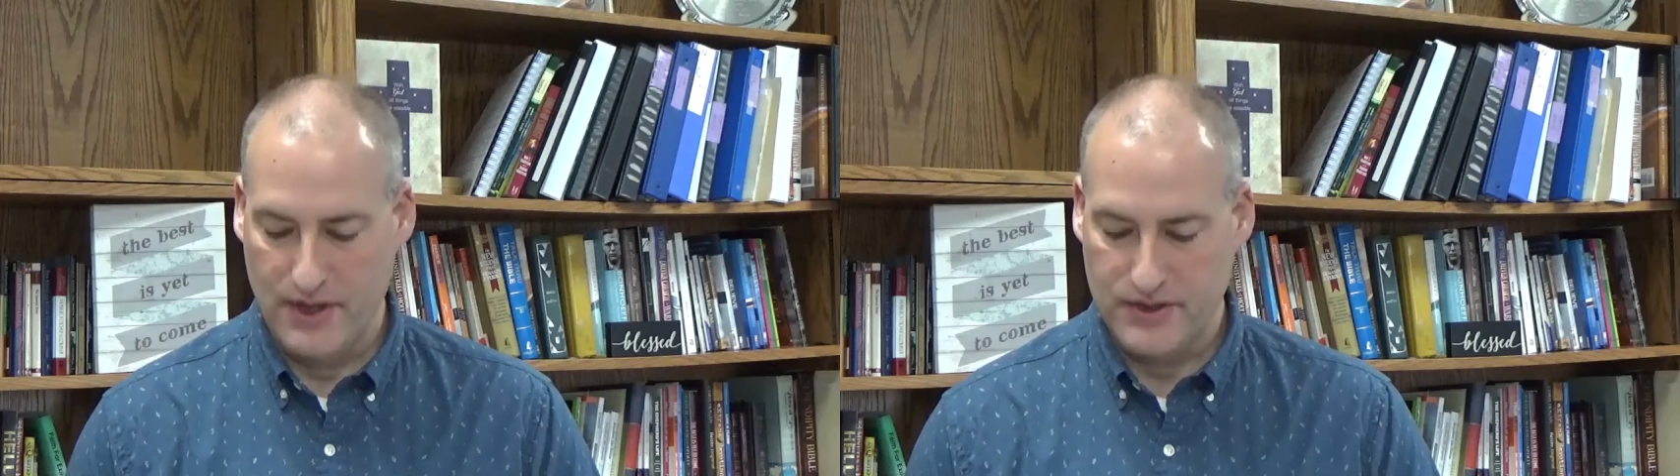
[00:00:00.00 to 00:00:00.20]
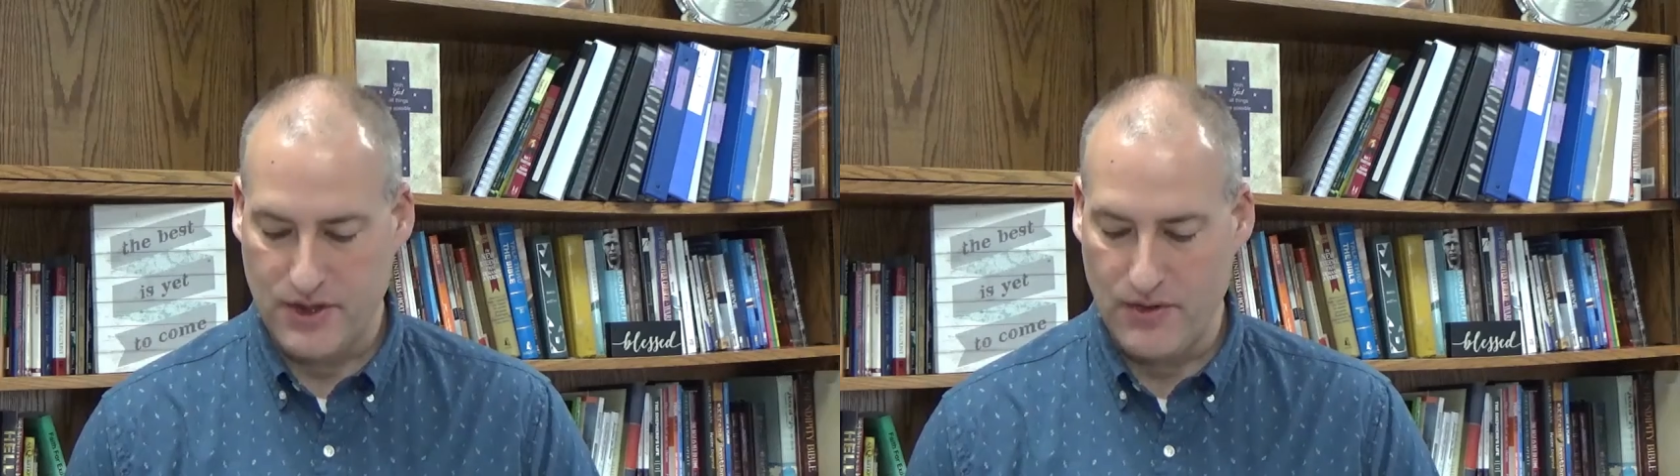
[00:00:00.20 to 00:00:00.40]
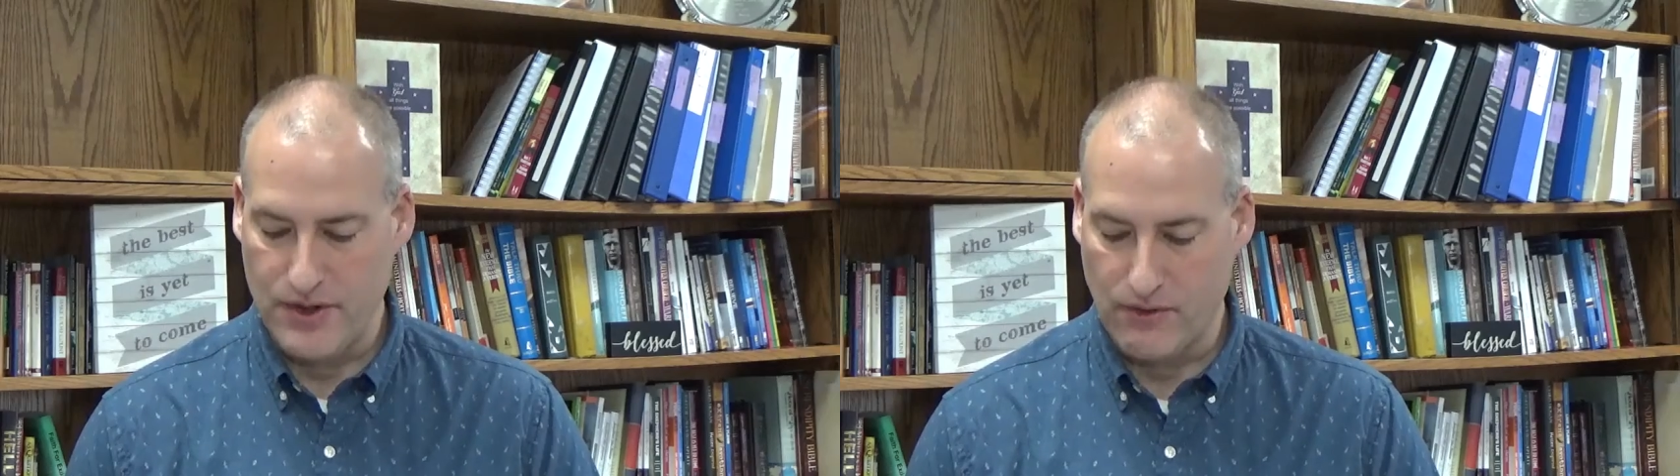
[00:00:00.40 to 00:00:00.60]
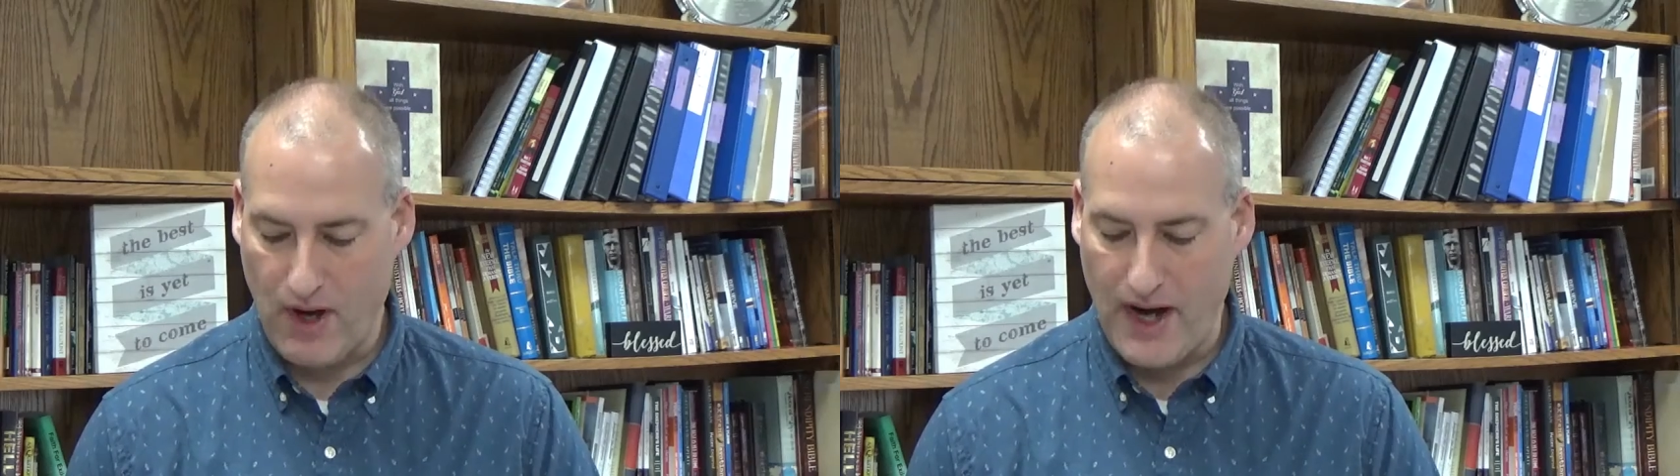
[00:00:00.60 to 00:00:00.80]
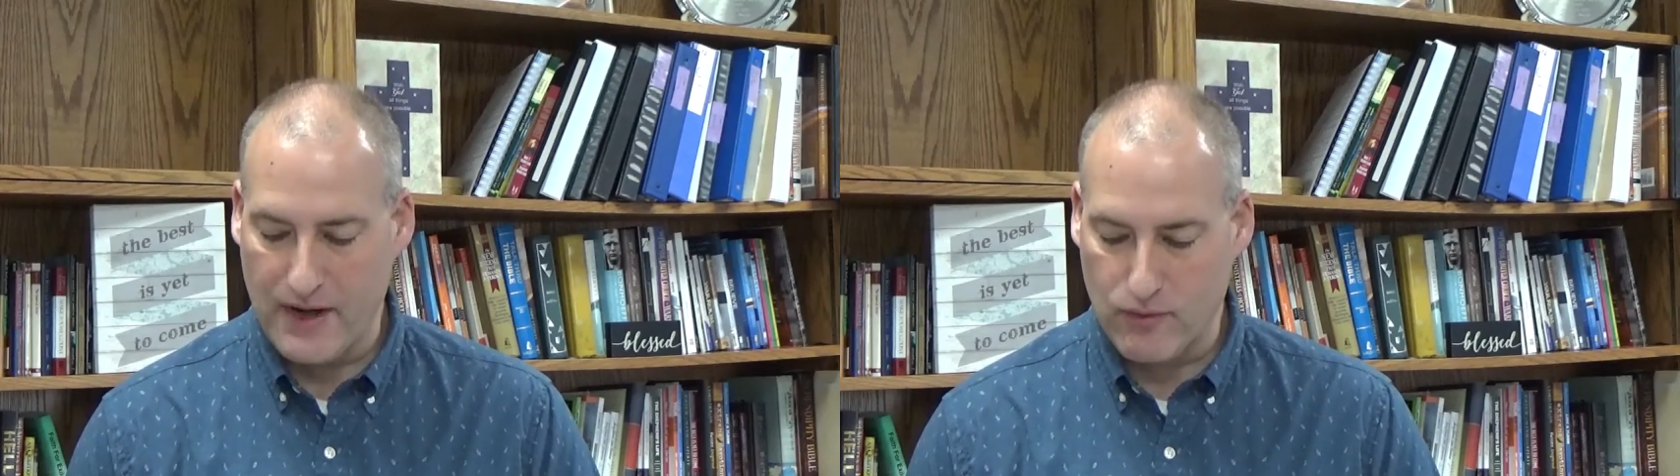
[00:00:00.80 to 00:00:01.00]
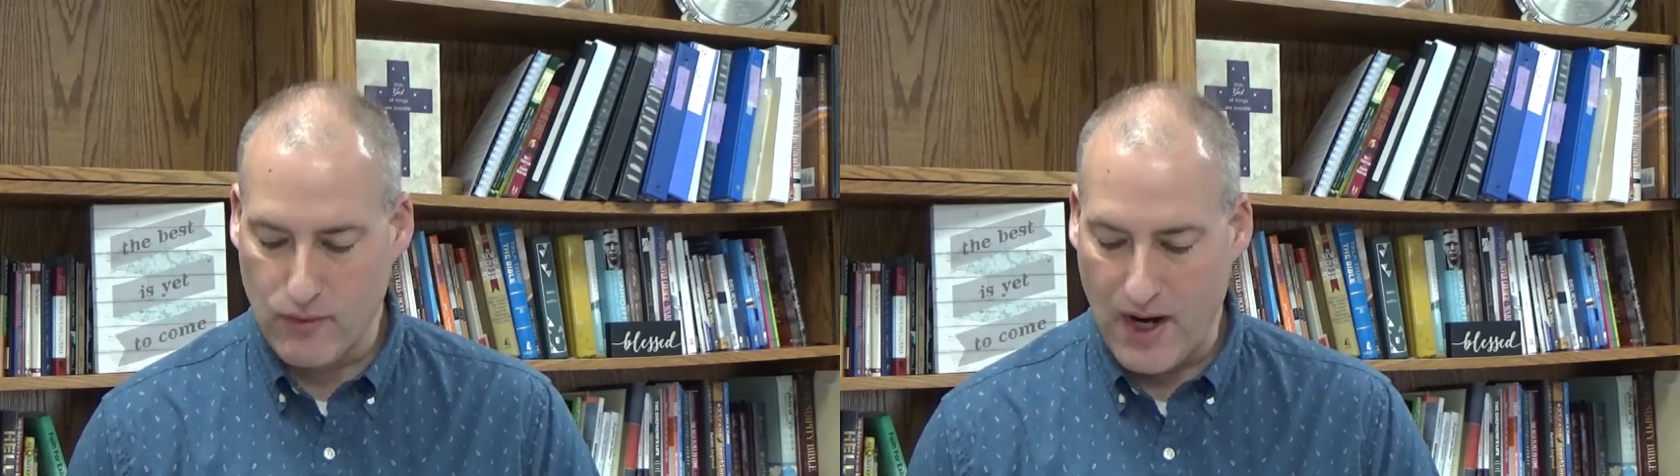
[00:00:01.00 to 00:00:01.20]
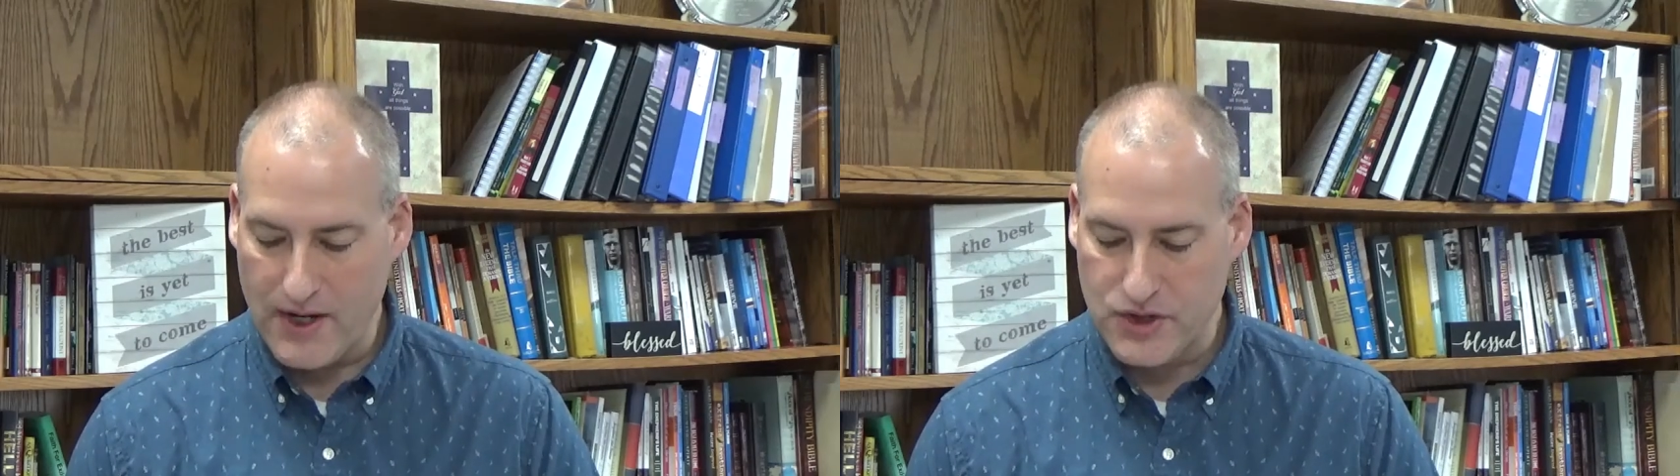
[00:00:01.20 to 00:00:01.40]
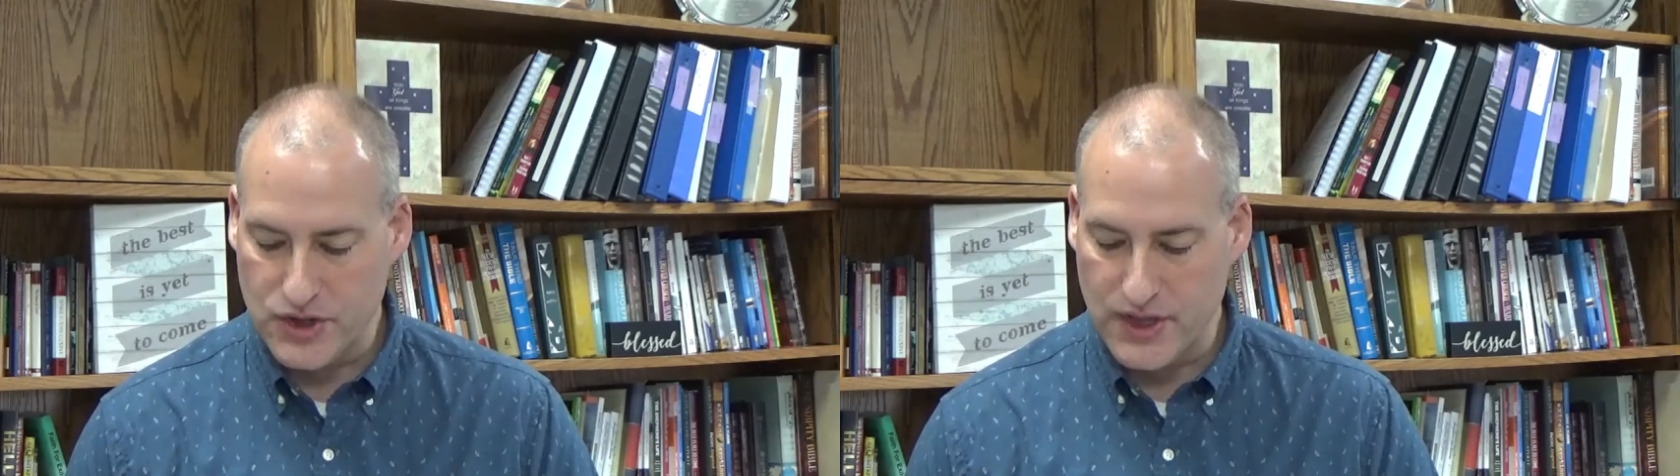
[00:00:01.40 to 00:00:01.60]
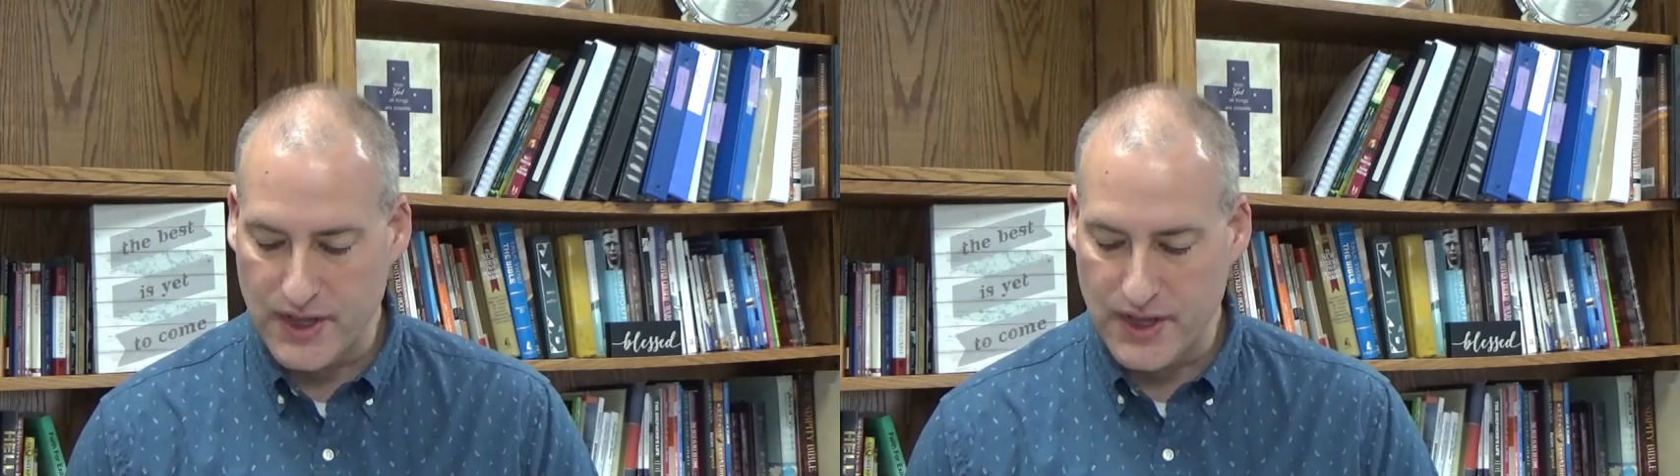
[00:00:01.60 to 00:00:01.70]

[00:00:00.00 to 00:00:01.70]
So Uriah rushed